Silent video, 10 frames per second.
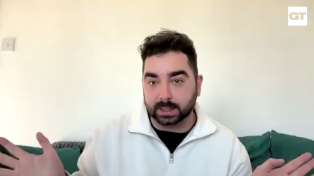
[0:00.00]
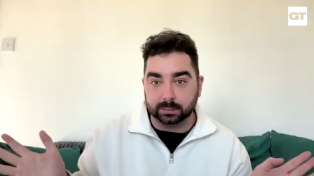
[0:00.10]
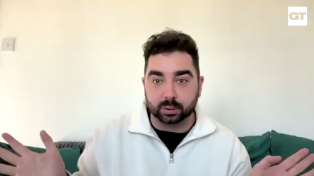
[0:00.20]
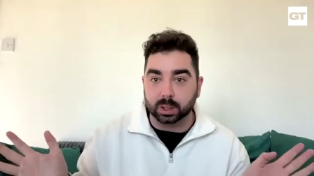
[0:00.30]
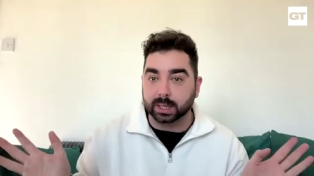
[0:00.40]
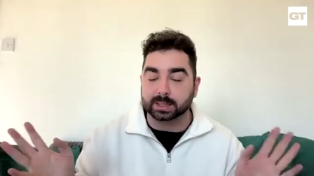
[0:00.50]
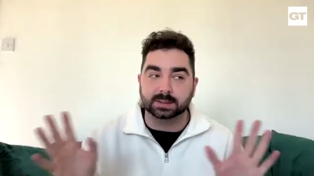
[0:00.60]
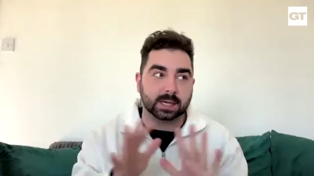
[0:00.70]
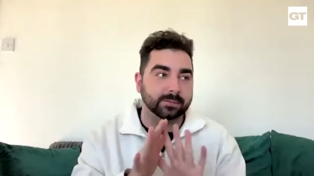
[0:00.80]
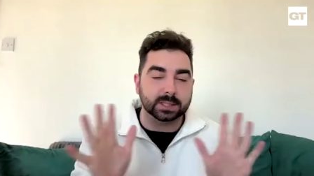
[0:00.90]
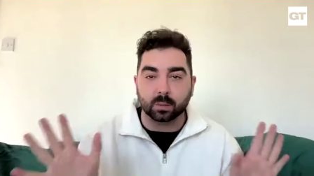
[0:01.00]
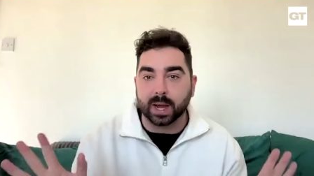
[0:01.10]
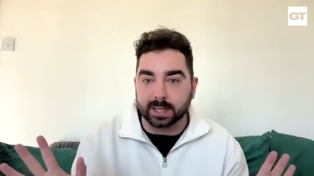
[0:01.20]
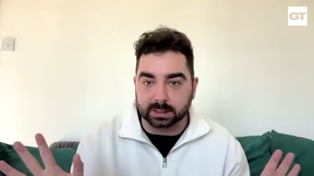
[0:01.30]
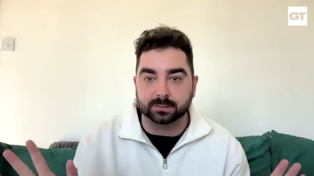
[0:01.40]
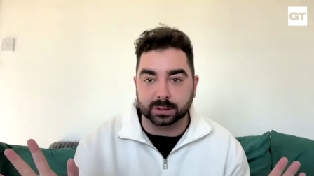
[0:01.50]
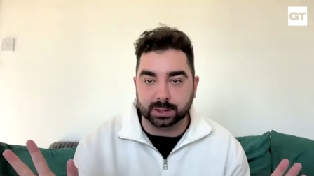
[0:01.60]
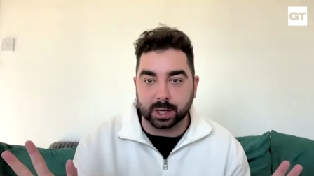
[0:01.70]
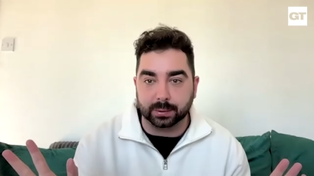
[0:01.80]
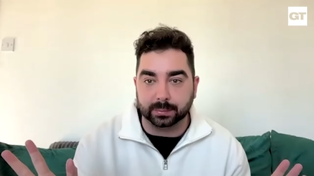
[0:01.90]
You've got like a safety awareness
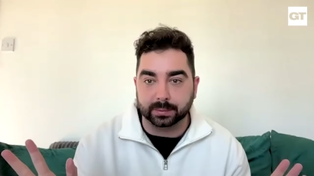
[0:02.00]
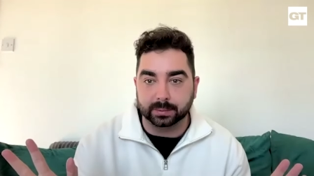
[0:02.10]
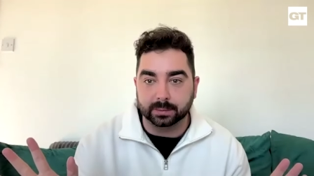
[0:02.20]
video.